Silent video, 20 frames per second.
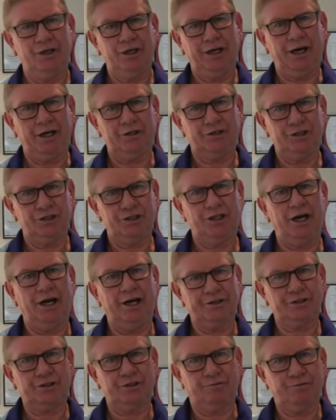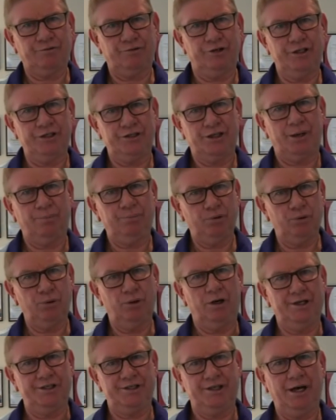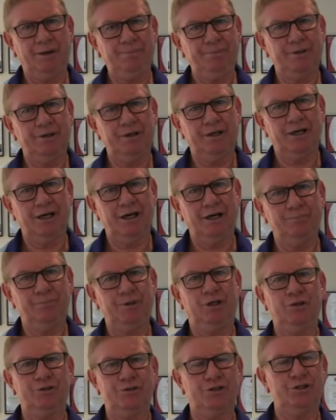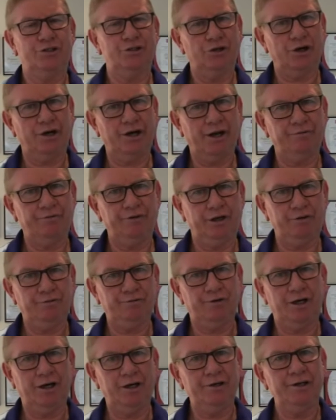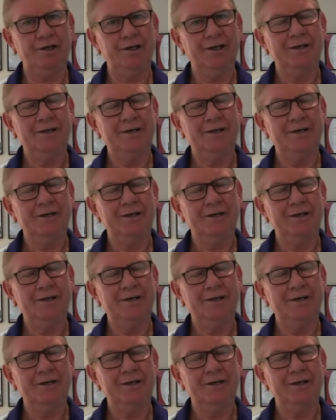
it actually starts to freeze up or ice up because there's not enough airflow.